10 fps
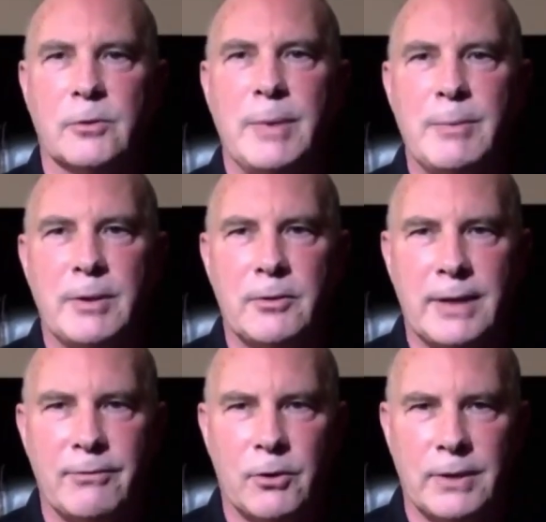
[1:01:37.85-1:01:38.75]
So people
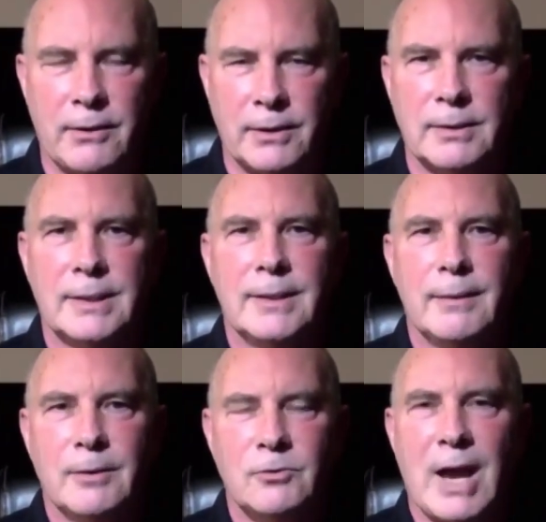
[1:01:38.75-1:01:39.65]
don't have to go down and
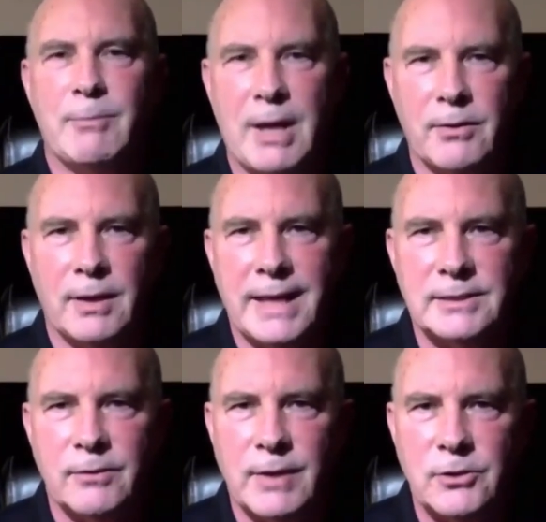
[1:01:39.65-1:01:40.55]
chop down the
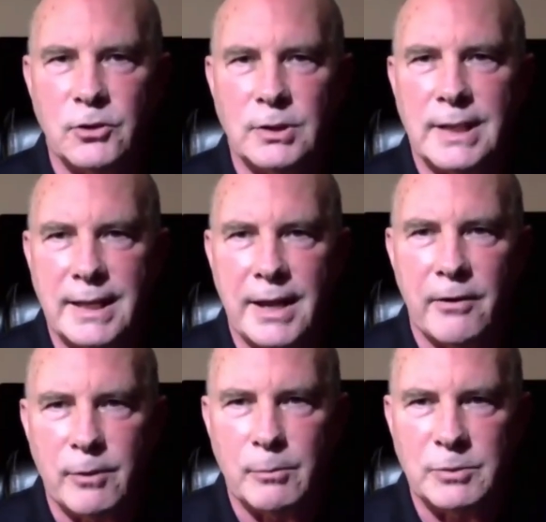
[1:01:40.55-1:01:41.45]
last of nature to take
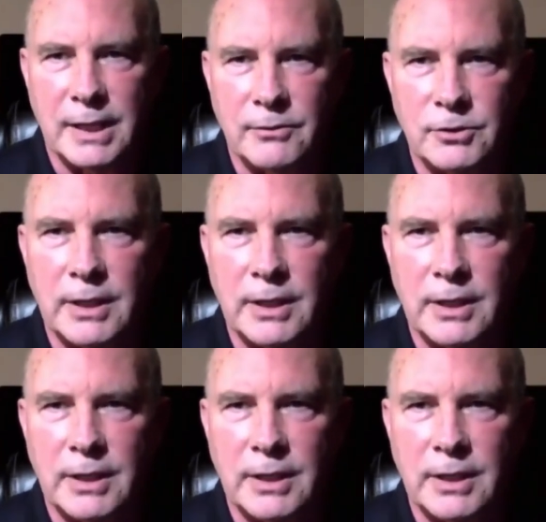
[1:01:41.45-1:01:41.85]
care of themselves.